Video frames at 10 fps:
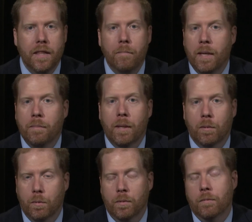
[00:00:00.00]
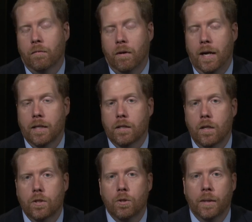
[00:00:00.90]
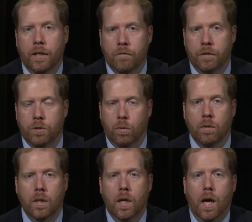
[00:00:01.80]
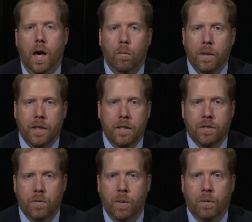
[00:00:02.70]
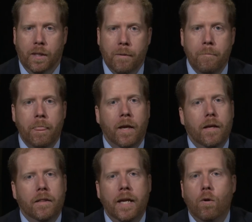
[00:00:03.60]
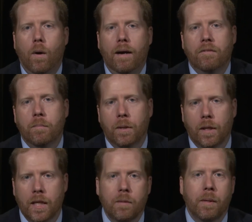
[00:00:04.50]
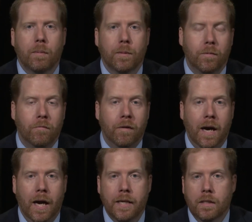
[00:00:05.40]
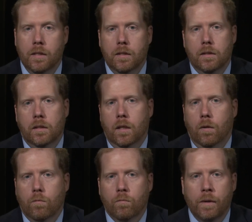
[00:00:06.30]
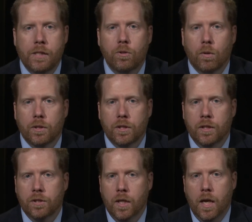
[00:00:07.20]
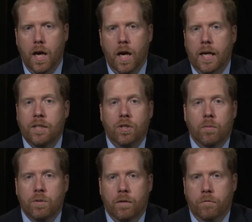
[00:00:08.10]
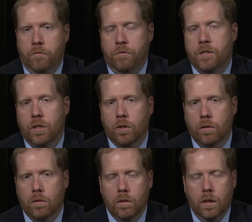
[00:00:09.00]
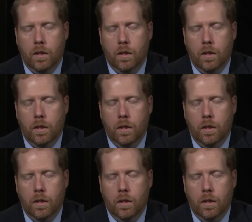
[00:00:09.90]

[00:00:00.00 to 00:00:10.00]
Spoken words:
that may be able to be provided to an individual with a disability. They don't have the ability to be able to provide, resources in terms of physical